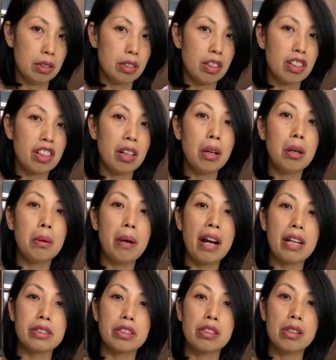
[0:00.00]
the gold
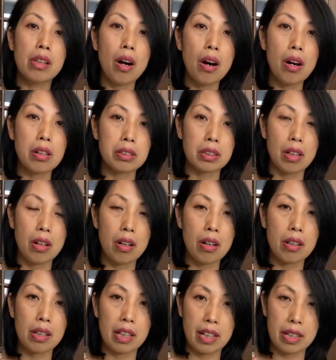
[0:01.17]
has lost
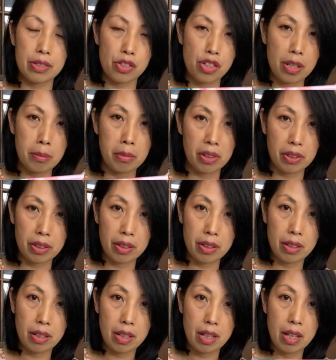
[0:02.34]
all its shimmer.
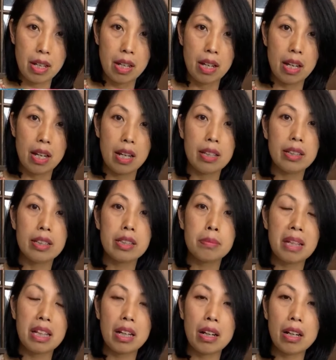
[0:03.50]
It is
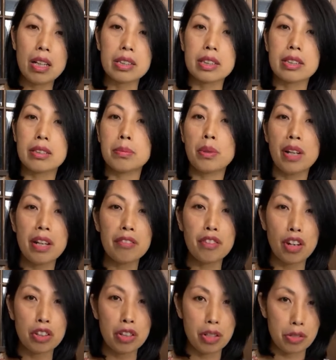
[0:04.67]
because spray
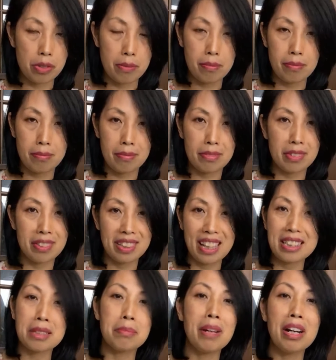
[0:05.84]
varnish,
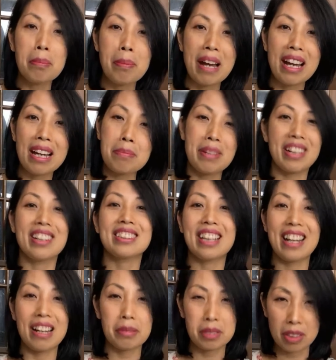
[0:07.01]
they smell bad because
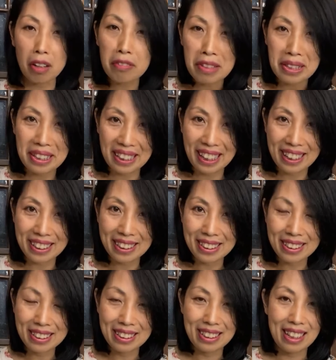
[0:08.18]
they have solvent in it,
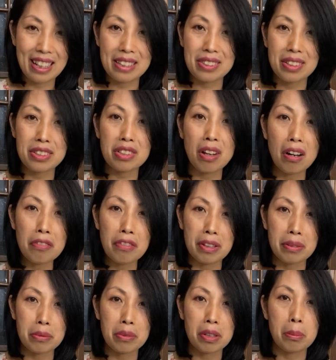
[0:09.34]
and the
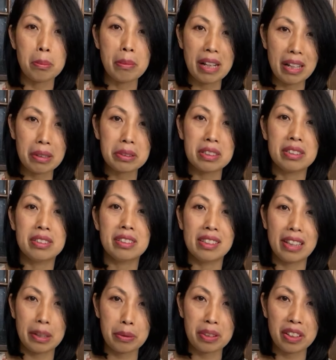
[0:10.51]
solvent will melt the
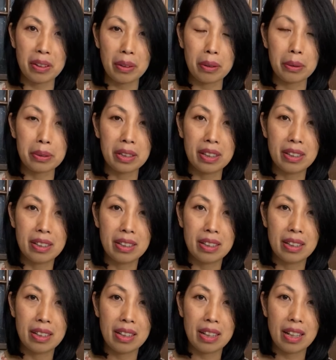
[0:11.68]
liquid gold.
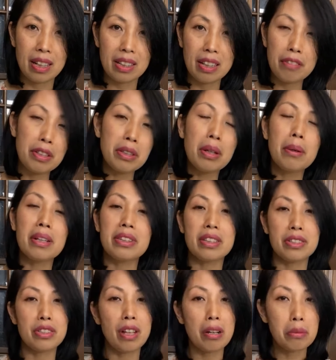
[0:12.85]
And even though it
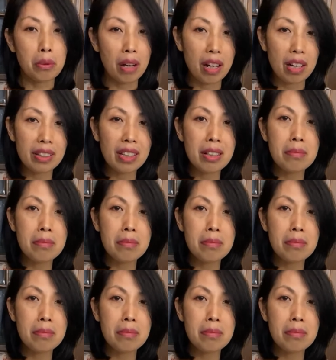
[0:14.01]
does not run,